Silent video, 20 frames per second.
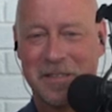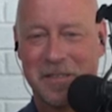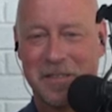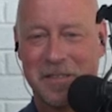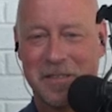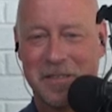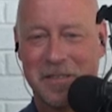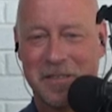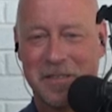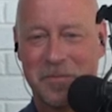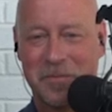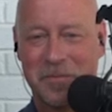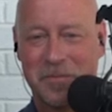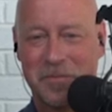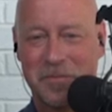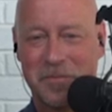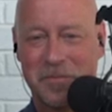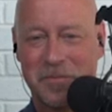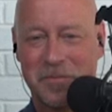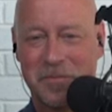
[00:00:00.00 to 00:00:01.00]

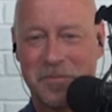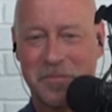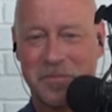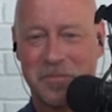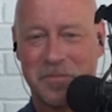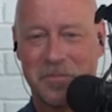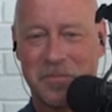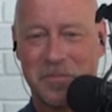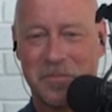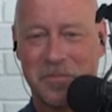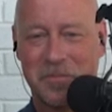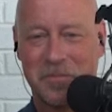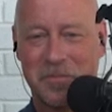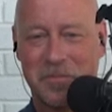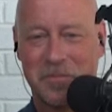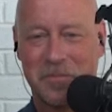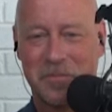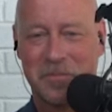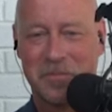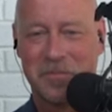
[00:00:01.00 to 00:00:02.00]

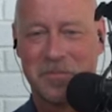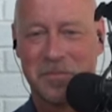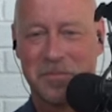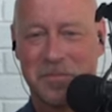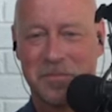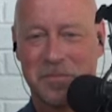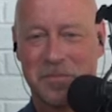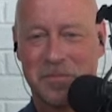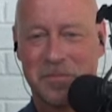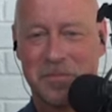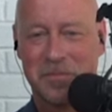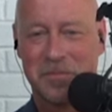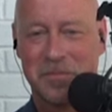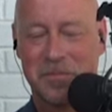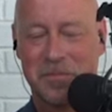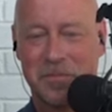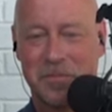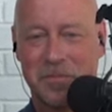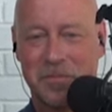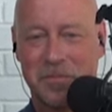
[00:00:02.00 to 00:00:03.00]

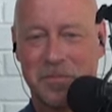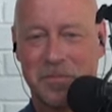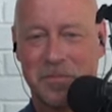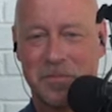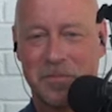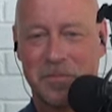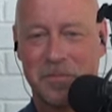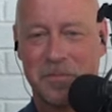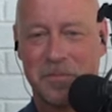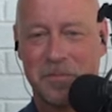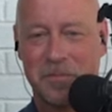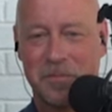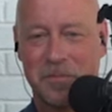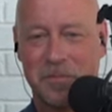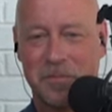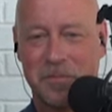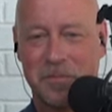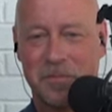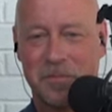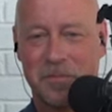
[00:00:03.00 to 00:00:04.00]

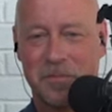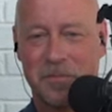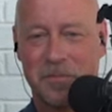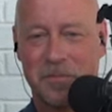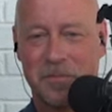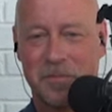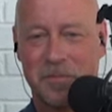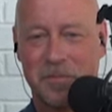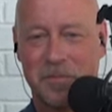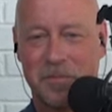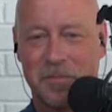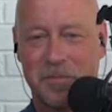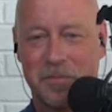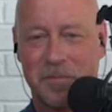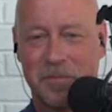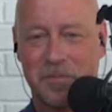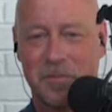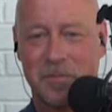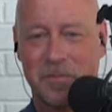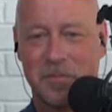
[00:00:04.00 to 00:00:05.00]

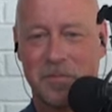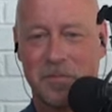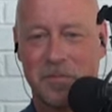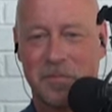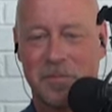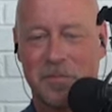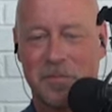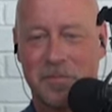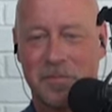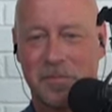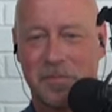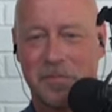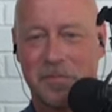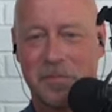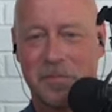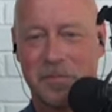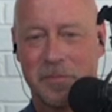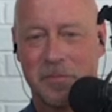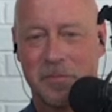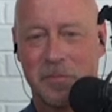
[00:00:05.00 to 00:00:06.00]

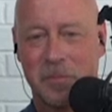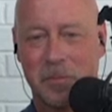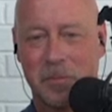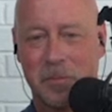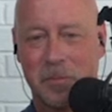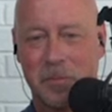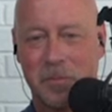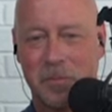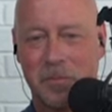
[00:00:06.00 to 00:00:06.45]
[no speech]